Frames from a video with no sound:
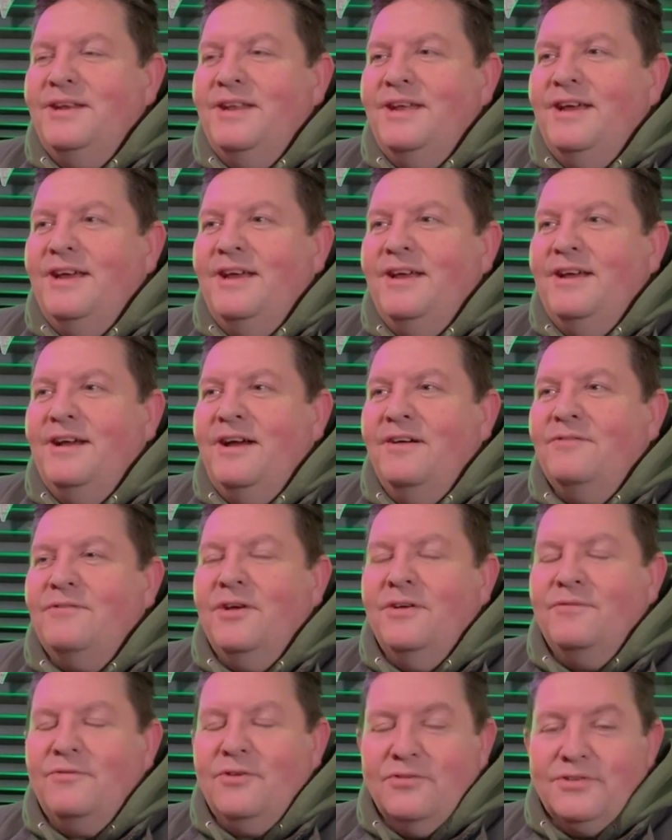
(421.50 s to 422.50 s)

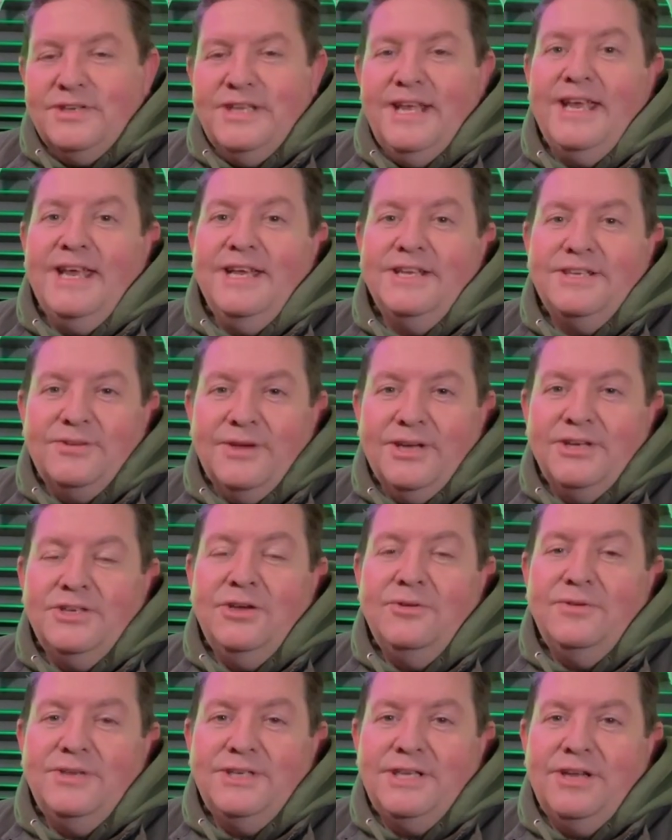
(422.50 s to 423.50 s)
I've got tickets to actually
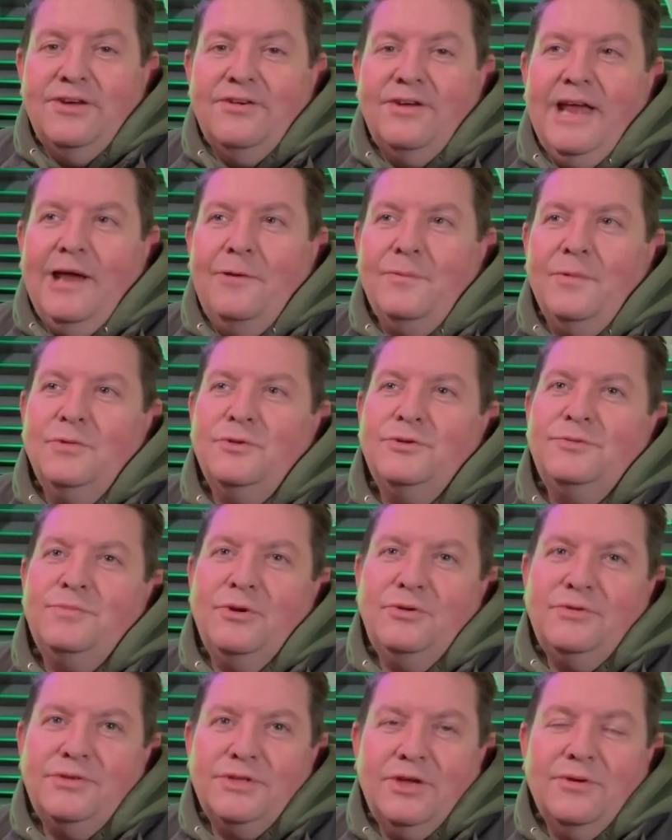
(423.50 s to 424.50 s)
go and see her again. We were
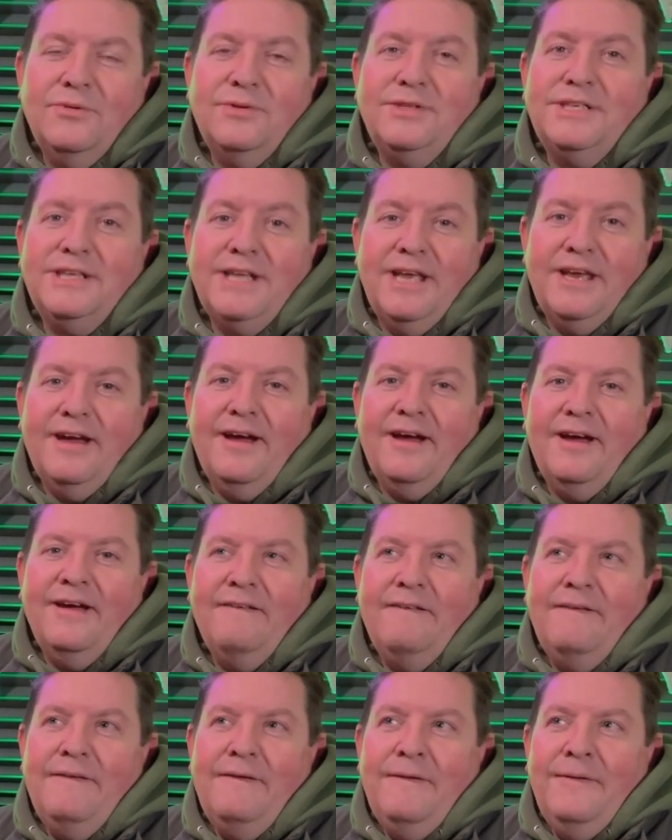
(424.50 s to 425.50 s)
supposed to go and see her.
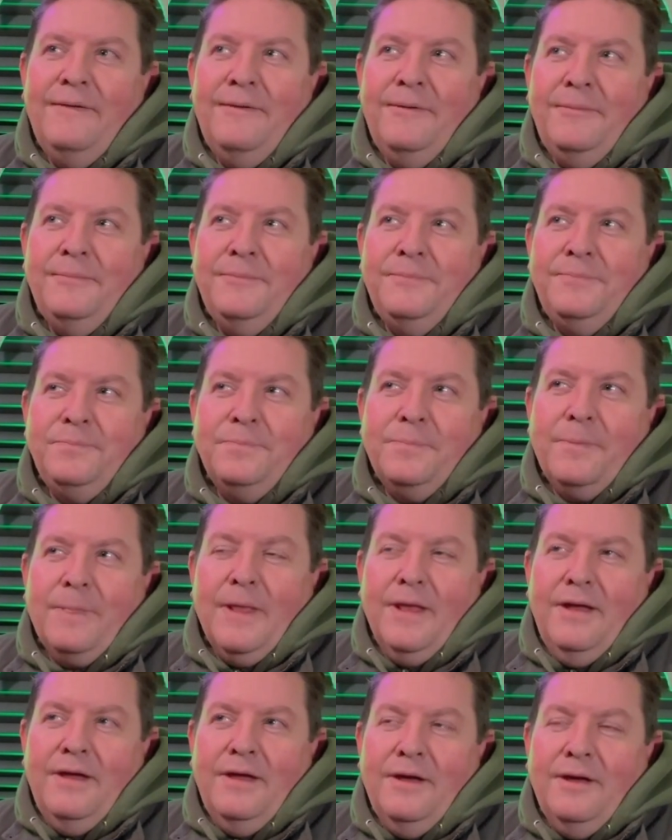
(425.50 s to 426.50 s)

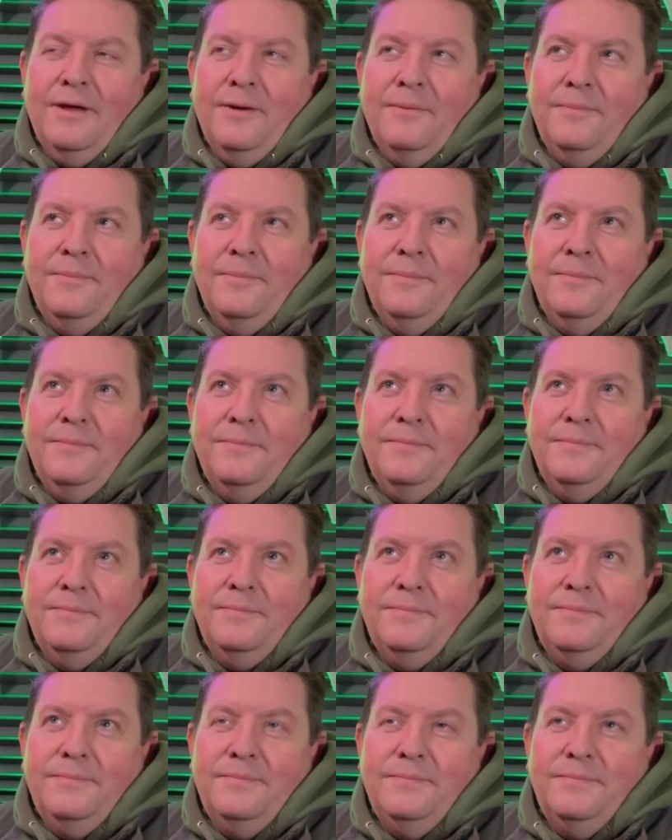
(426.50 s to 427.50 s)
Was
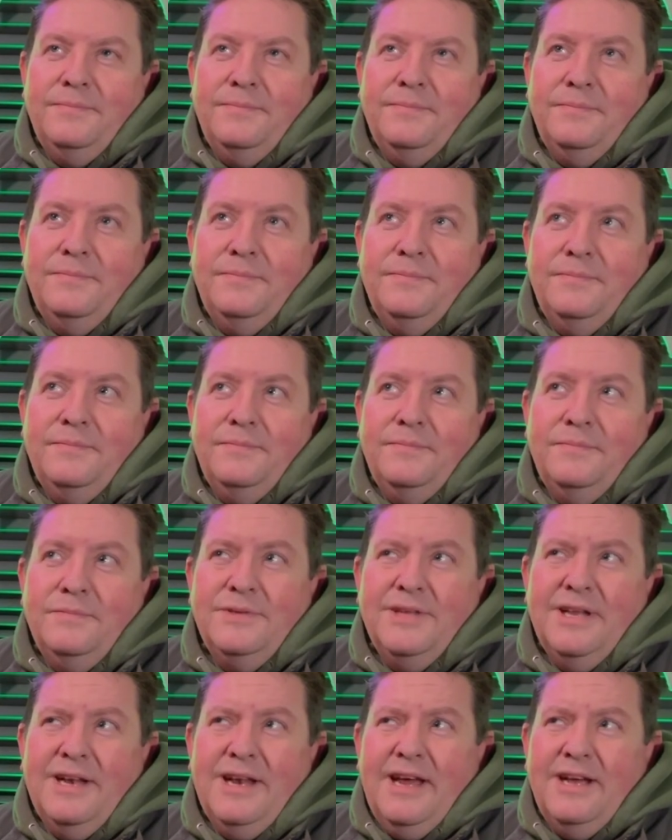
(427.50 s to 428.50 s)

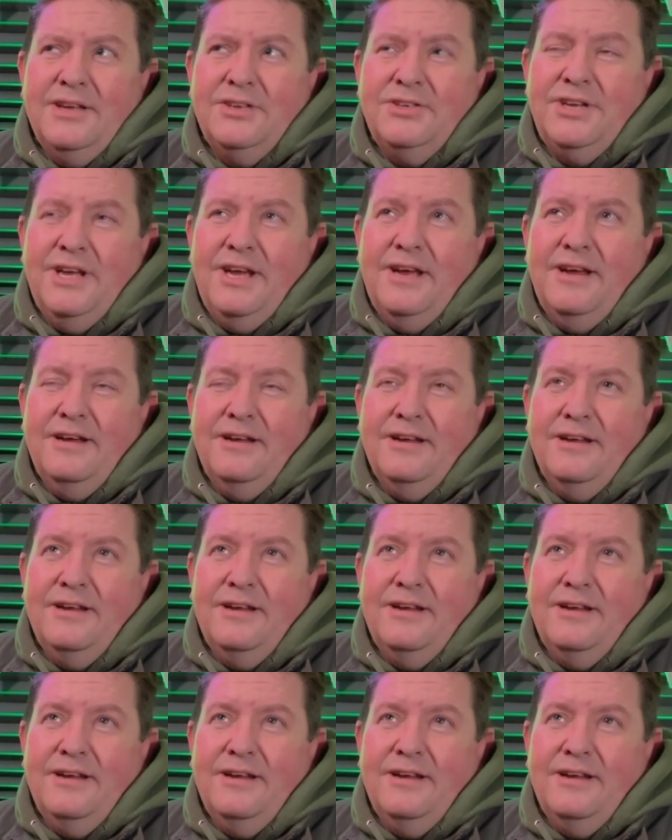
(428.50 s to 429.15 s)
it last year?